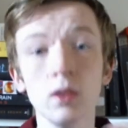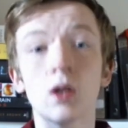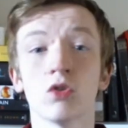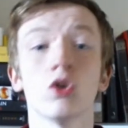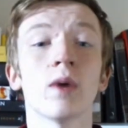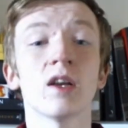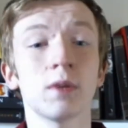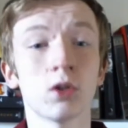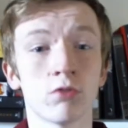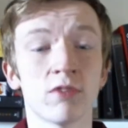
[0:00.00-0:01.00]
As always,
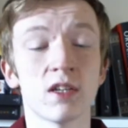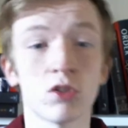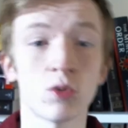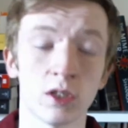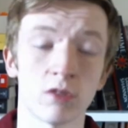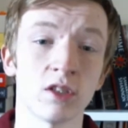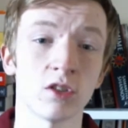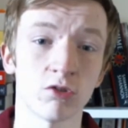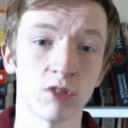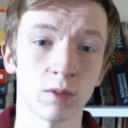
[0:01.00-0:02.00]
my Goodreads and Twitter are in the
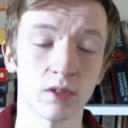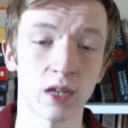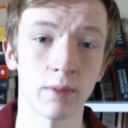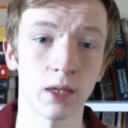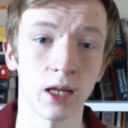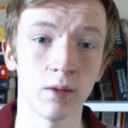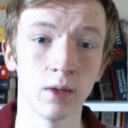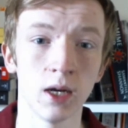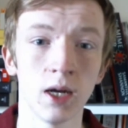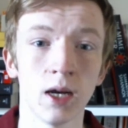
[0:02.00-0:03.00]
description down below.
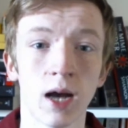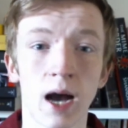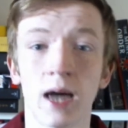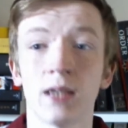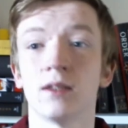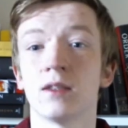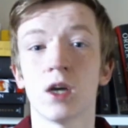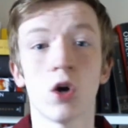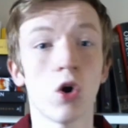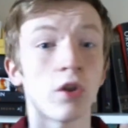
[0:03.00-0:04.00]
And
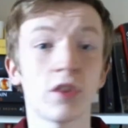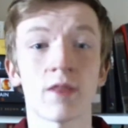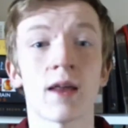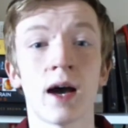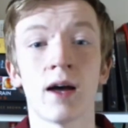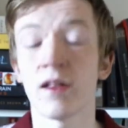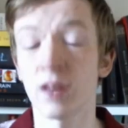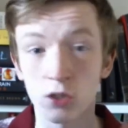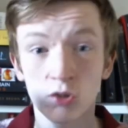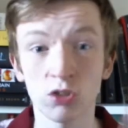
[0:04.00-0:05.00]
other than that,
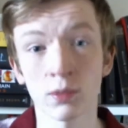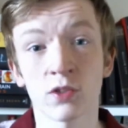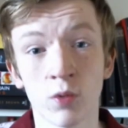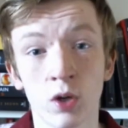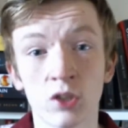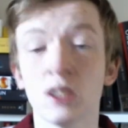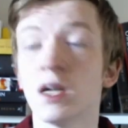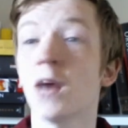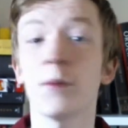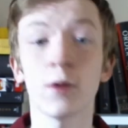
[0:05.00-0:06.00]
thank you so much for watching.
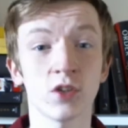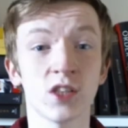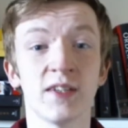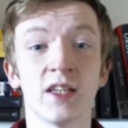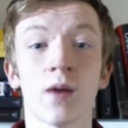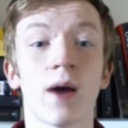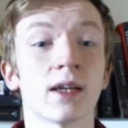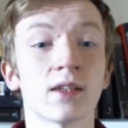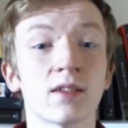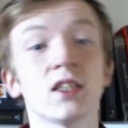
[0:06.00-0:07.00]
I hope you enjoyed the video,
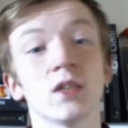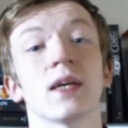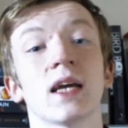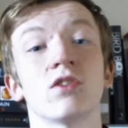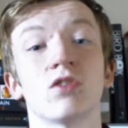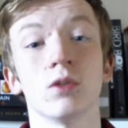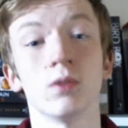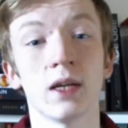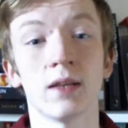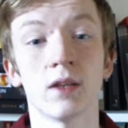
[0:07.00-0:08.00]
and I'll see you again
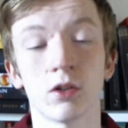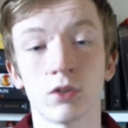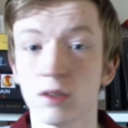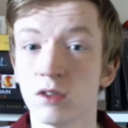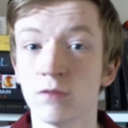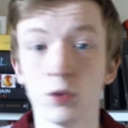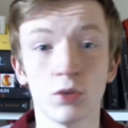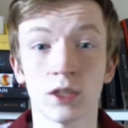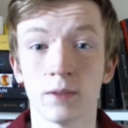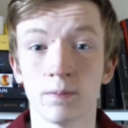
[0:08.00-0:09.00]
soon in the not too distant
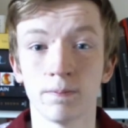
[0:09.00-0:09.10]
future.